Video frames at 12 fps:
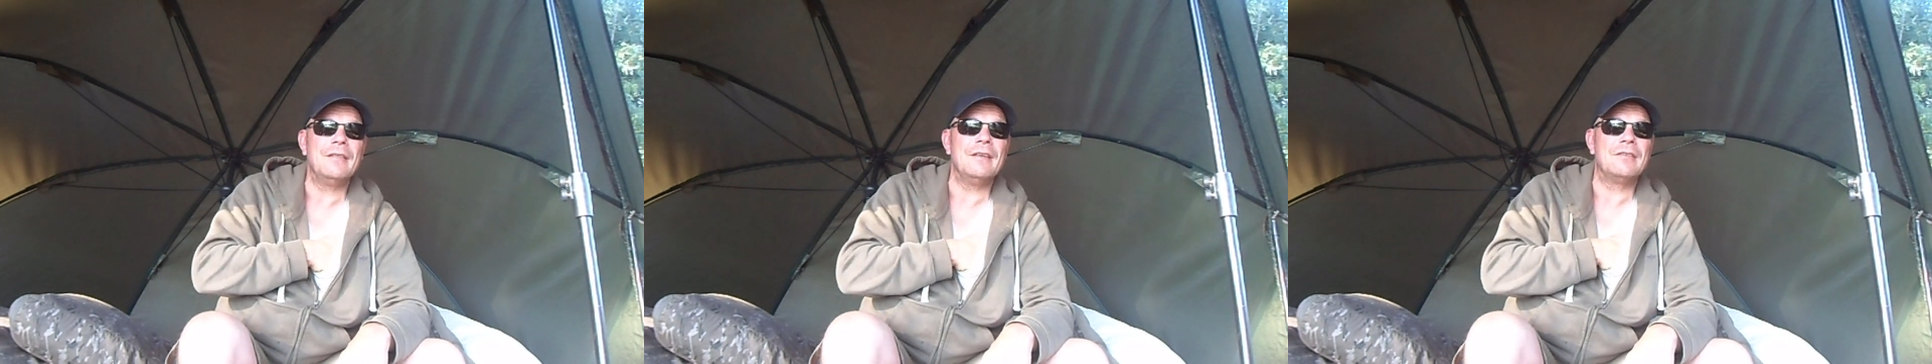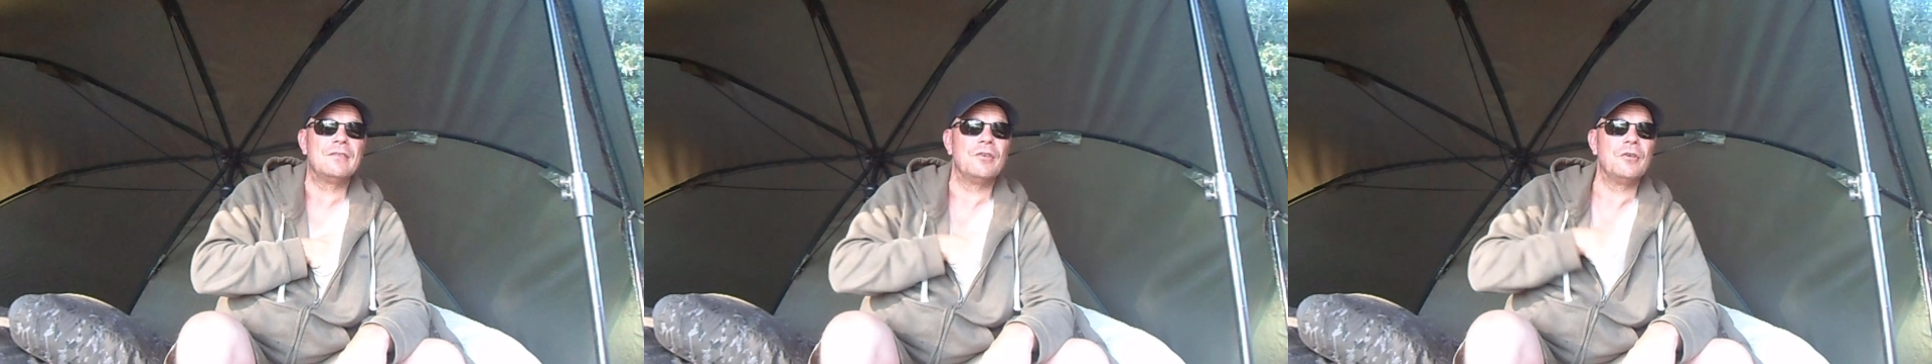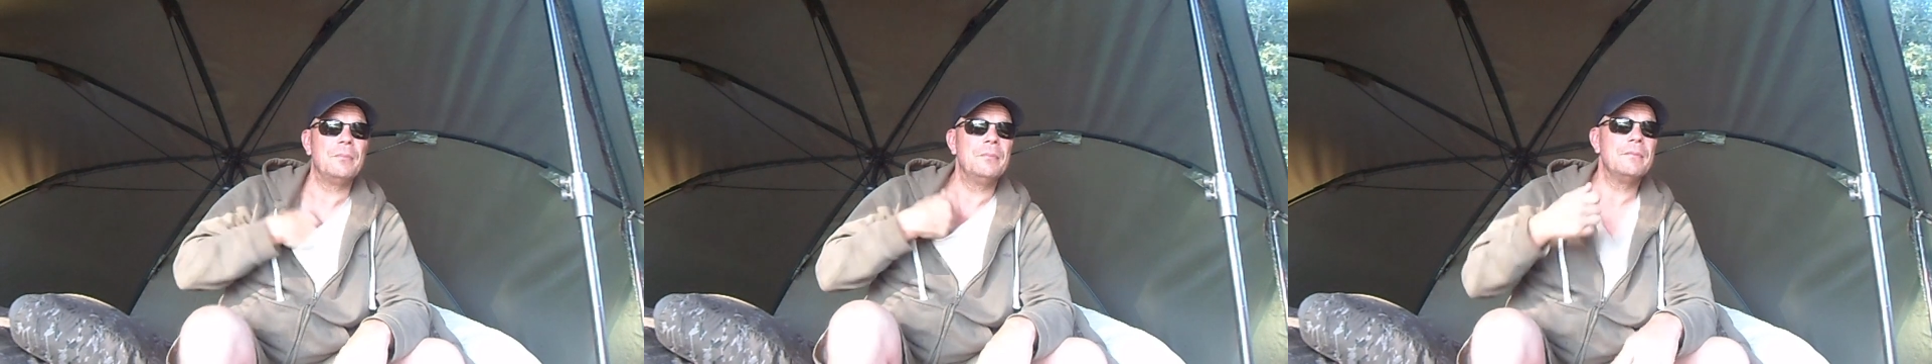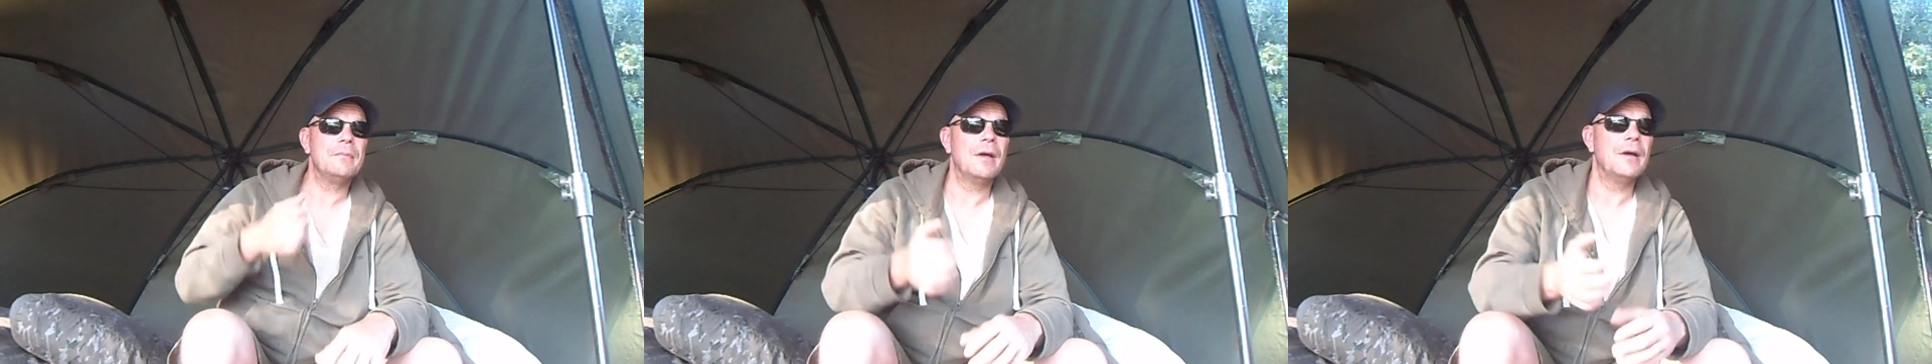this time
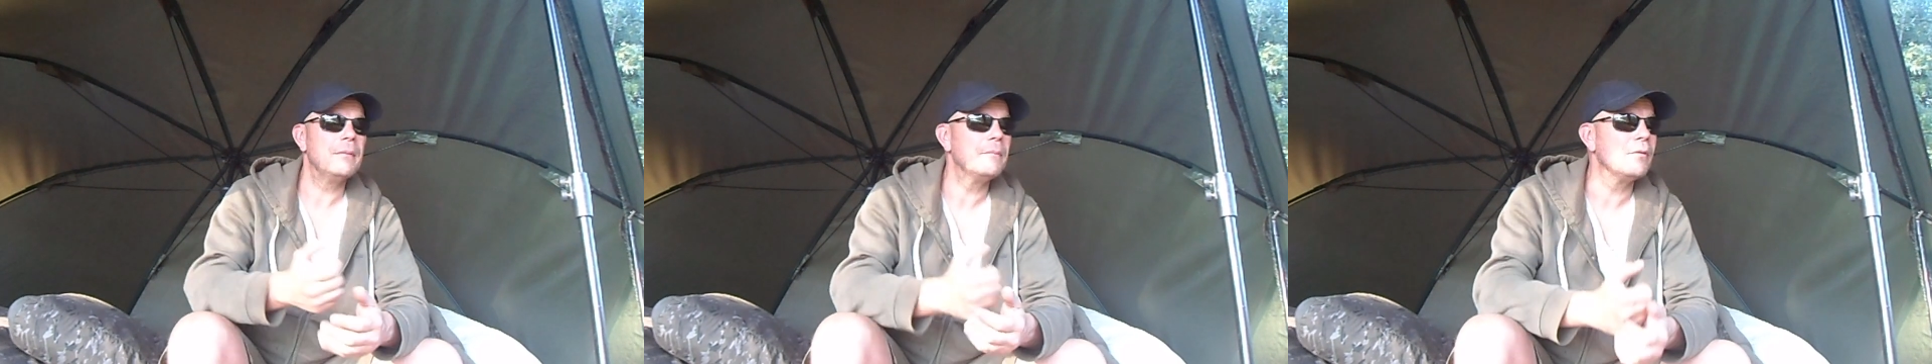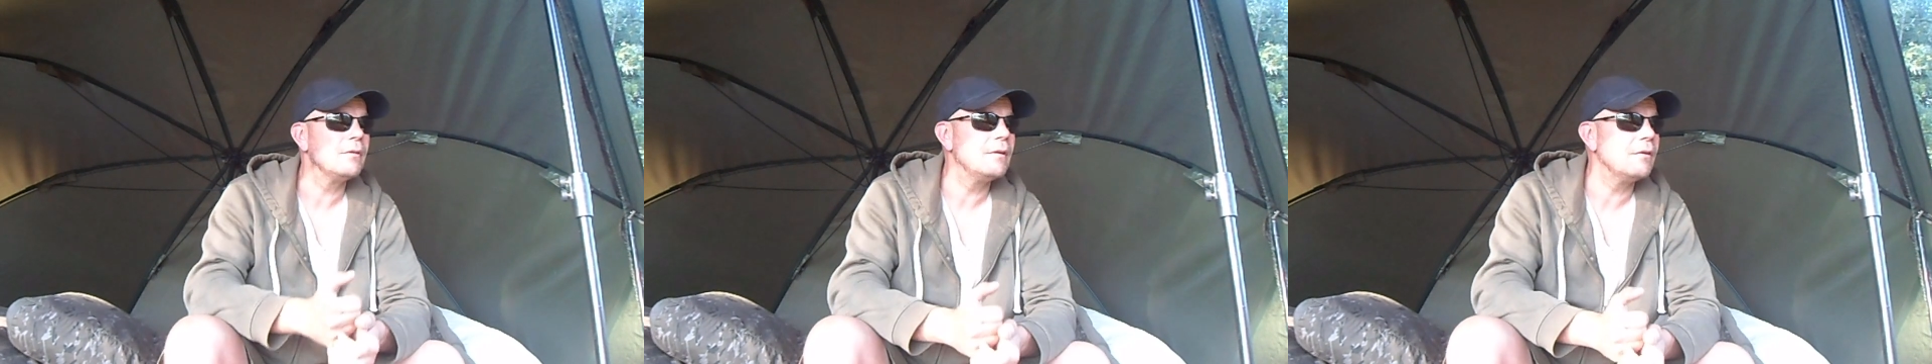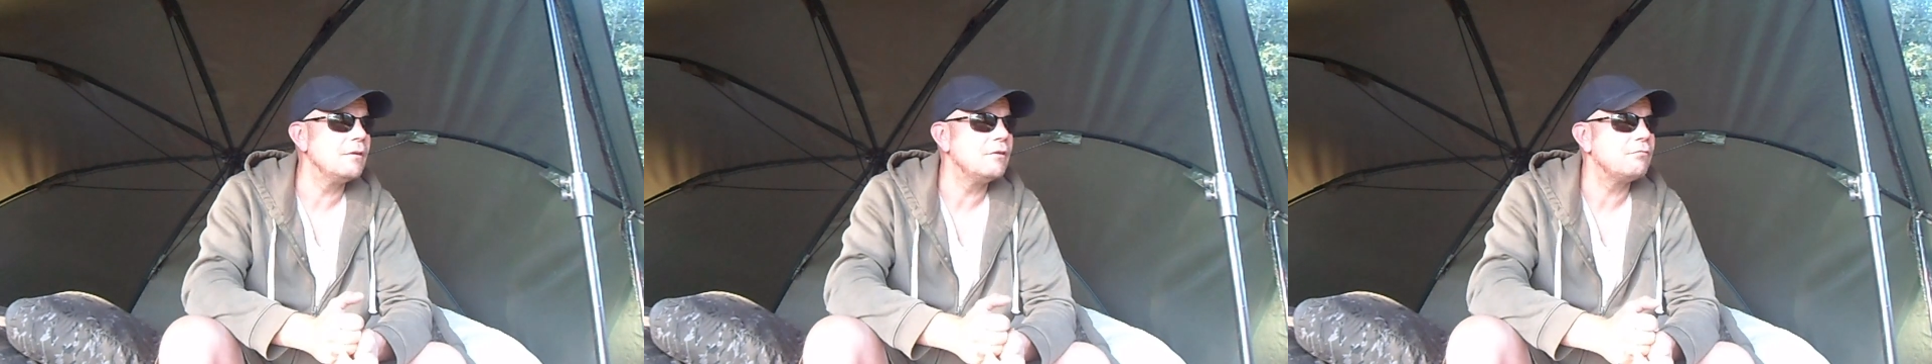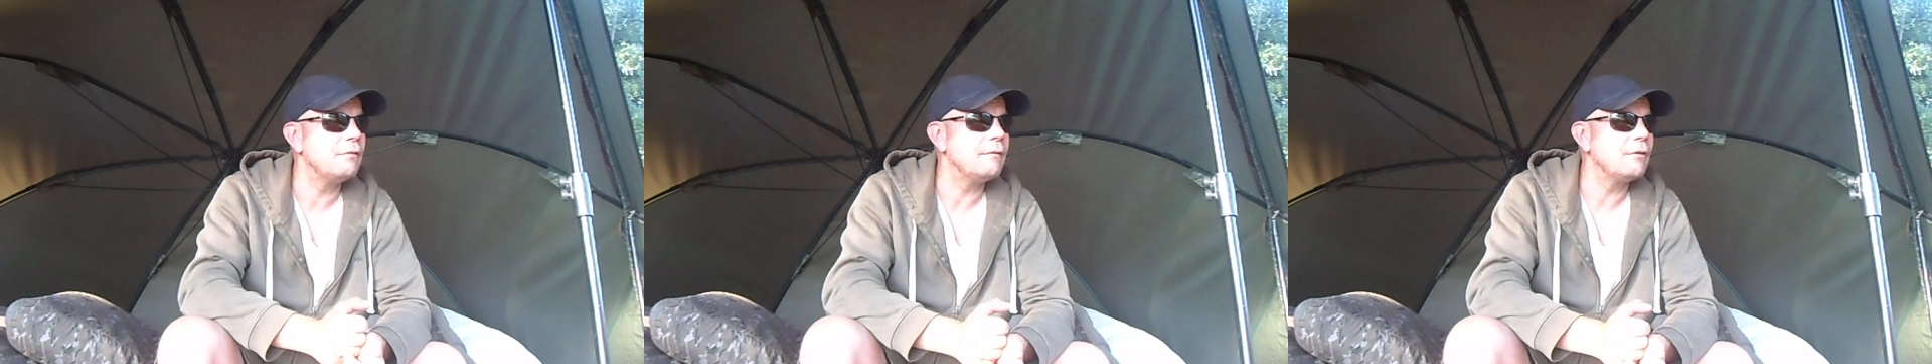on
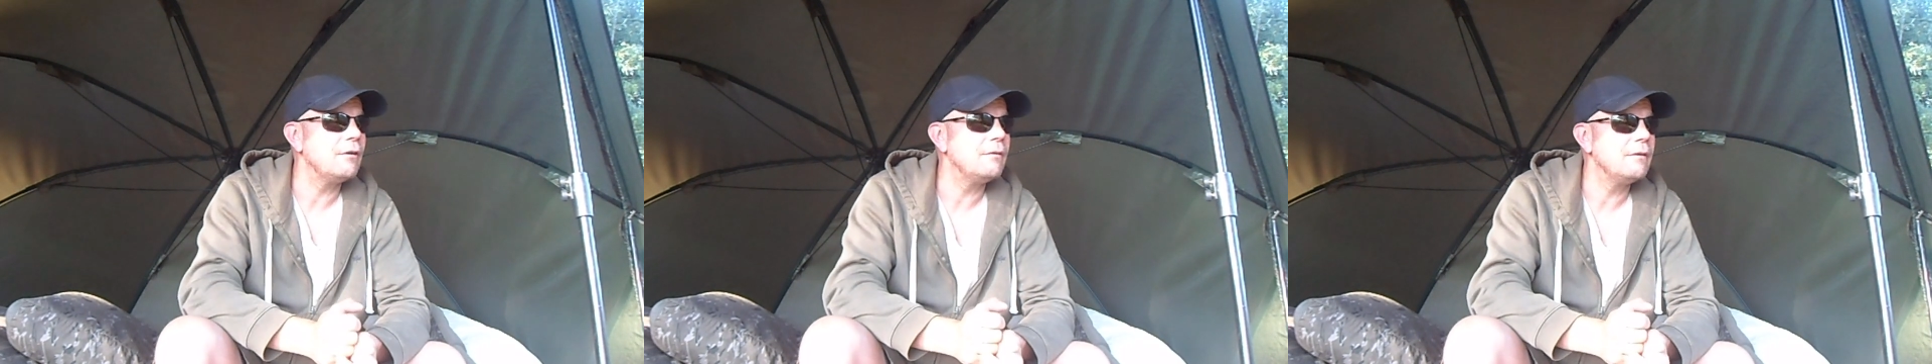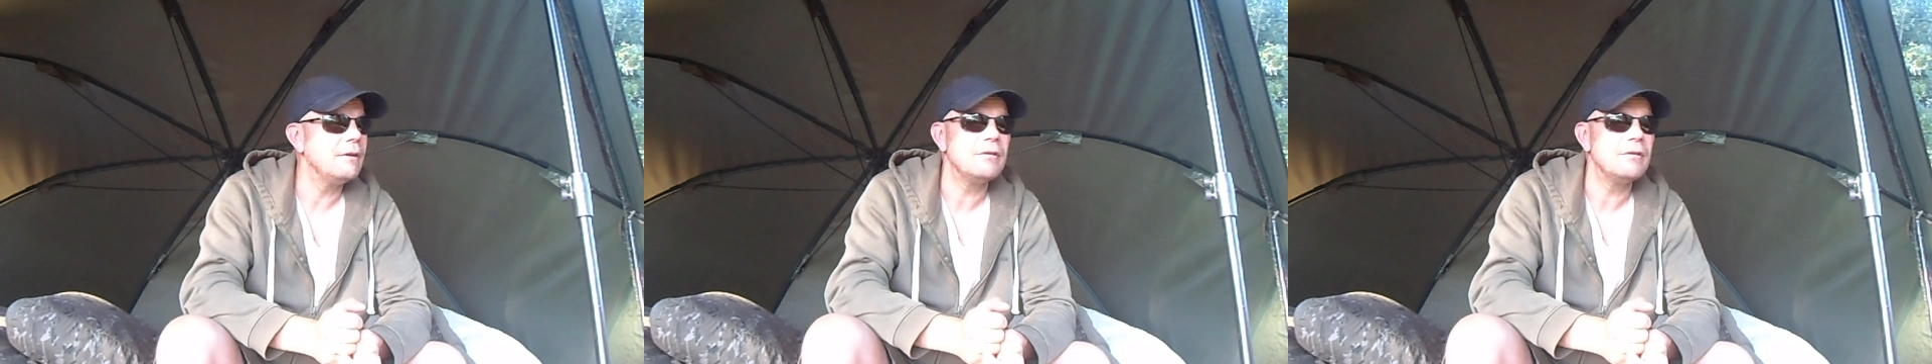this river,